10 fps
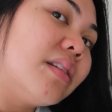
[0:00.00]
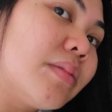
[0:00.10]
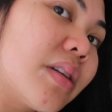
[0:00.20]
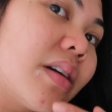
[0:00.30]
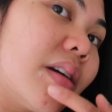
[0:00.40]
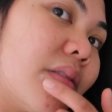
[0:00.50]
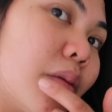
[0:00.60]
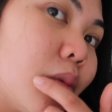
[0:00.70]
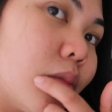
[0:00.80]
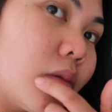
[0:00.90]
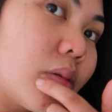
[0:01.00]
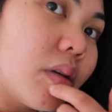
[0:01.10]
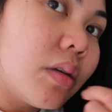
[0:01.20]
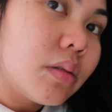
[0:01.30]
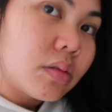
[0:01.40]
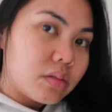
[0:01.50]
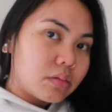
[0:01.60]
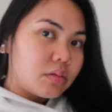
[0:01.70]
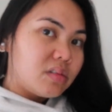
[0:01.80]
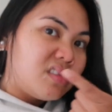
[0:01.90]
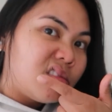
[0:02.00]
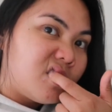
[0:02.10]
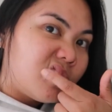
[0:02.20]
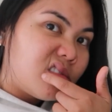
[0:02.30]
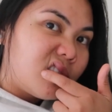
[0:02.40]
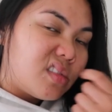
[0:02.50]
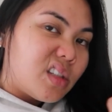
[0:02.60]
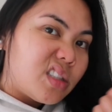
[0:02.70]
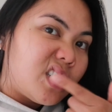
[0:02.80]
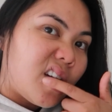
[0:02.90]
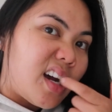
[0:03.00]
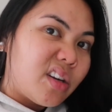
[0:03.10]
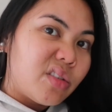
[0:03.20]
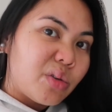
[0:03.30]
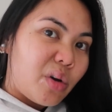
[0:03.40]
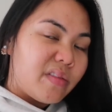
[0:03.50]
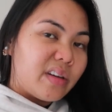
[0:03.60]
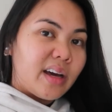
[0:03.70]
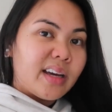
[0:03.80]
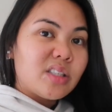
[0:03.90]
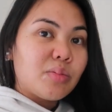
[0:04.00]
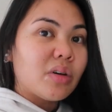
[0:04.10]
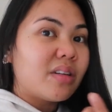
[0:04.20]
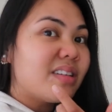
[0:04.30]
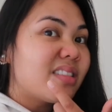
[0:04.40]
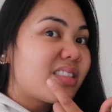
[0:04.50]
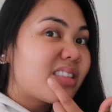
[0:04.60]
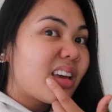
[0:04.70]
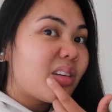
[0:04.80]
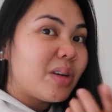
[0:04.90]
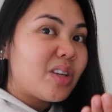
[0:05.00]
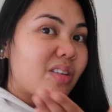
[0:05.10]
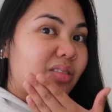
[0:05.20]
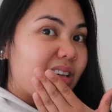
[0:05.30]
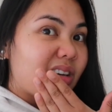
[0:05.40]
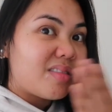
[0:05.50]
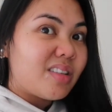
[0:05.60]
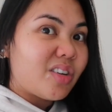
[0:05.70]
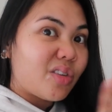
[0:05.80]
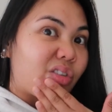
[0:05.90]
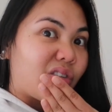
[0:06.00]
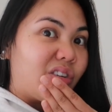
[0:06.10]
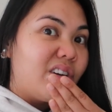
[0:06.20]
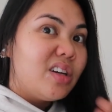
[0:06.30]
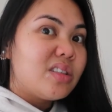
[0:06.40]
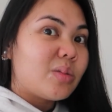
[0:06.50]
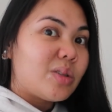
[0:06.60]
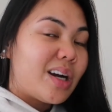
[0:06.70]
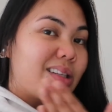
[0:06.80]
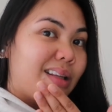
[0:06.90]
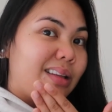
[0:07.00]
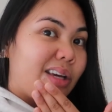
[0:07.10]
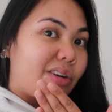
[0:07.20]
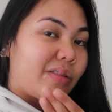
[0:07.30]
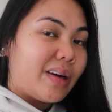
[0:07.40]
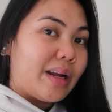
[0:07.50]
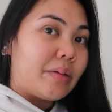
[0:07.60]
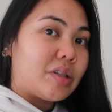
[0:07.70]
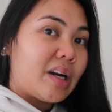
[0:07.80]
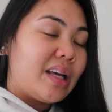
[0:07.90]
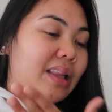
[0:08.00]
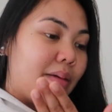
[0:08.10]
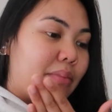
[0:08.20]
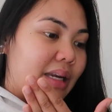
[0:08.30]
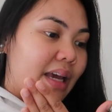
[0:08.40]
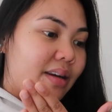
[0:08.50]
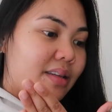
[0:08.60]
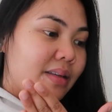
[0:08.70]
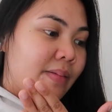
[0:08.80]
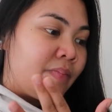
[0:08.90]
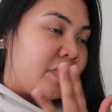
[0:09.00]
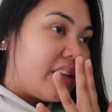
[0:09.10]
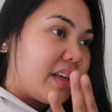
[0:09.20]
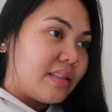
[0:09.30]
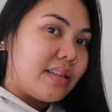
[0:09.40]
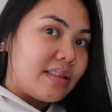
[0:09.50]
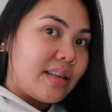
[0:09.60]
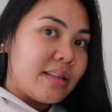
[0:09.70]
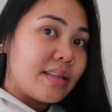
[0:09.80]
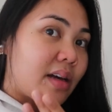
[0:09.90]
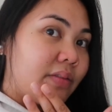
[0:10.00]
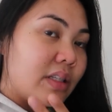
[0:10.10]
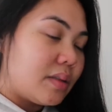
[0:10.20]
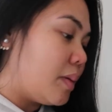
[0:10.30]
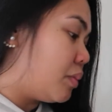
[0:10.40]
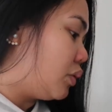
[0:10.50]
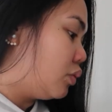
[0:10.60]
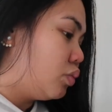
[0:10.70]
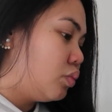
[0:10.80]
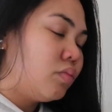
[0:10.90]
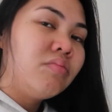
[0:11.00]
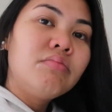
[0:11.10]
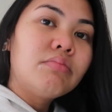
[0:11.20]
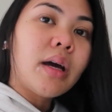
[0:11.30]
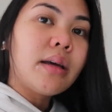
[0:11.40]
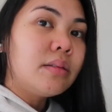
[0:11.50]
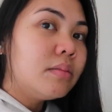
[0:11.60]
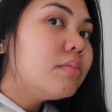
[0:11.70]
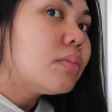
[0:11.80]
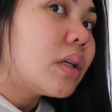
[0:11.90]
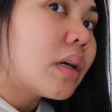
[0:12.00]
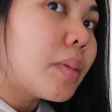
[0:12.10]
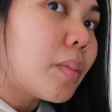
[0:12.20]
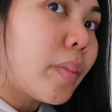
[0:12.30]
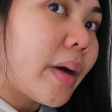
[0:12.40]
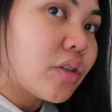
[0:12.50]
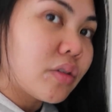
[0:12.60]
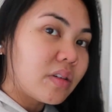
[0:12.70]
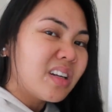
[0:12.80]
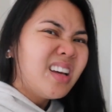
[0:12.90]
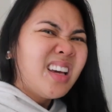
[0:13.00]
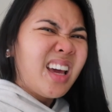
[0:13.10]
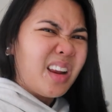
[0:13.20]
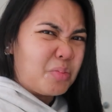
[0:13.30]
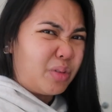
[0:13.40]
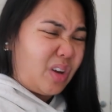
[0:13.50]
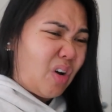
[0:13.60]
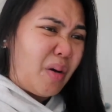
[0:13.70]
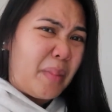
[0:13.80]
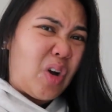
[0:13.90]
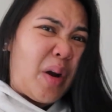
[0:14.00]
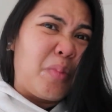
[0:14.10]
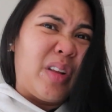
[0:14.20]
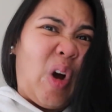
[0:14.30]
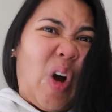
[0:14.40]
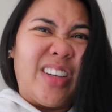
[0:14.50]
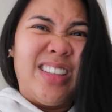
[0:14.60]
I'm sorry, I have a pimple patch. She kind of grew overnight, to be honest, and we don't want her. So we're trying to delete her right now. We're trying to eliminate the existence of this pimple by putting a pimple patch over it. And I'm really hot. Oh my god, I'm really hot.